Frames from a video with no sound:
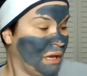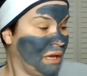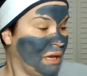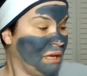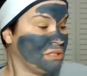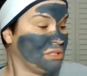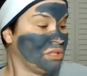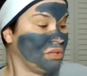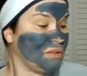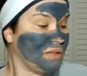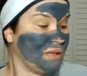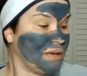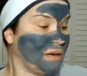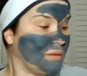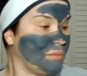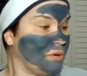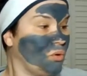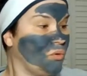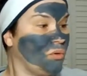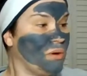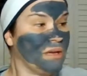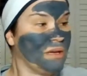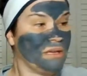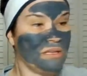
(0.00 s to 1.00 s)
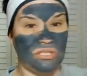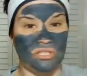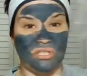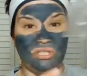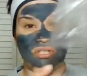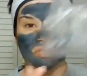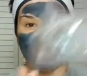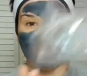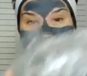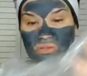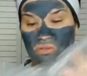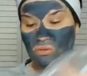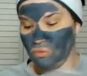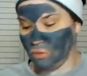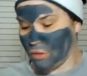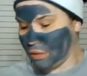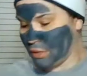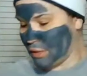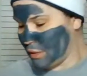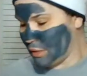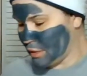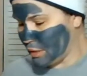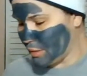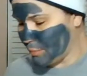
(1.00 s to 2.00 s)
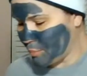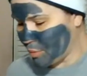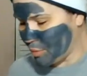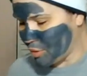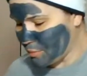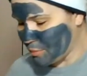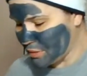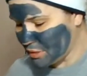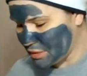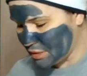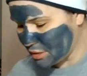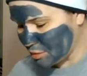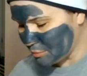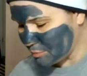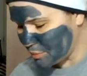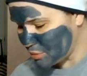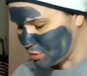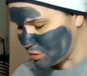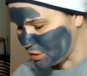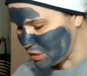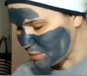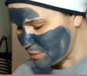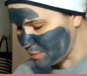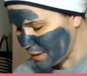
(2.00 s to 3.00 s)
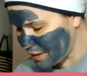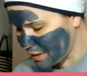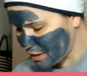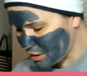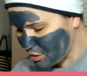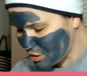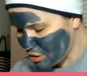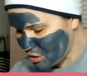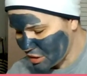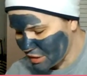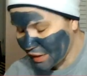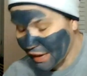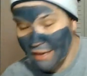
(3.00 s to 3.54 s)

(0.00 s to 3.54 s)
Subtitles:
So then I'm going to put my little booty back on.